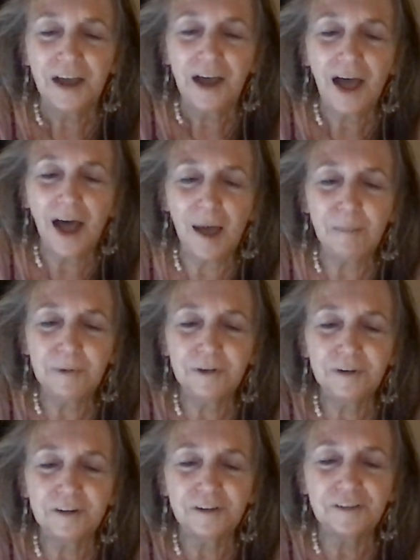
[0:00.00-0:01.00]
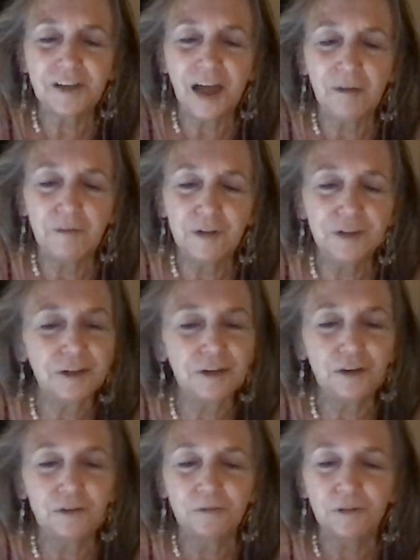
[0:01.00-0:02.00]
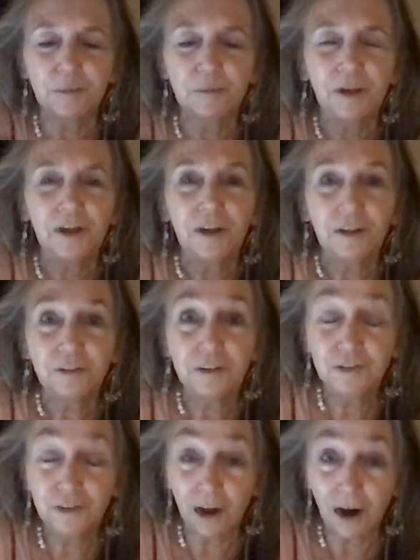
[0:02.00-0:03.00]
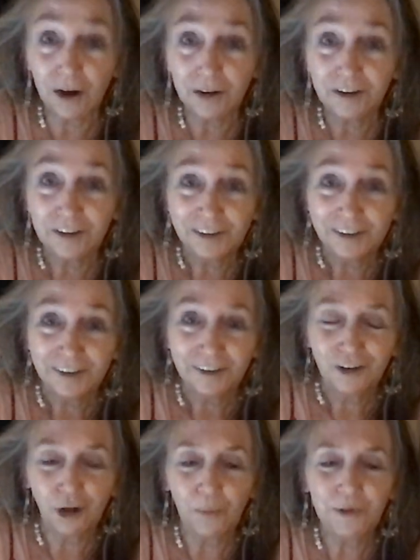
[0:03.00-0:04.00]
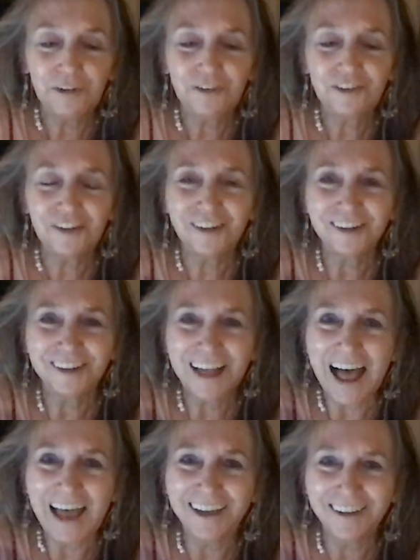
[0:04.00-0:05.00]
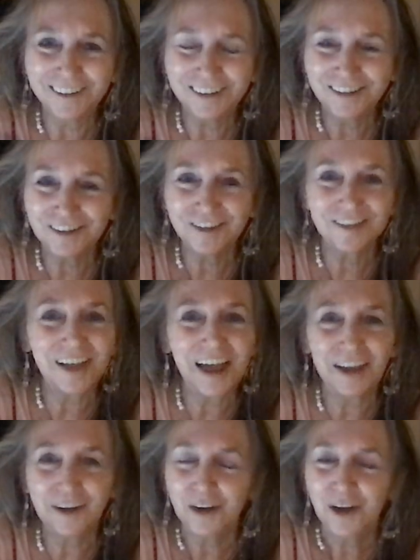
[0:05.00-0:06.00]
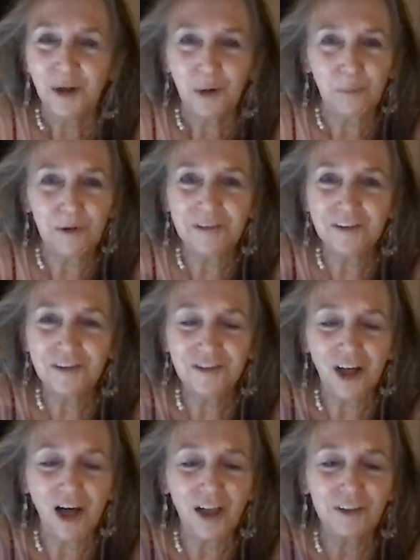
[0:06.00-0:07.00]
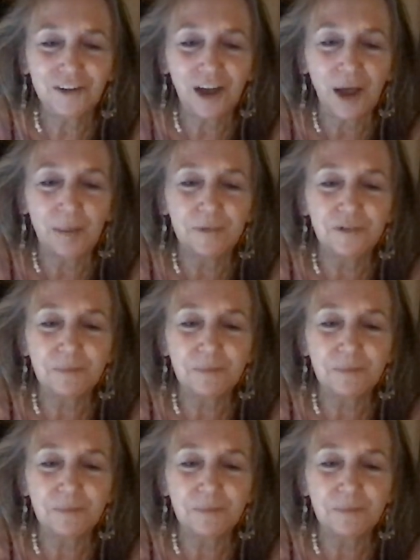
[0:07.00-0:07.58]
happiness, everything from the dark going to the light, just like when the dawn comes.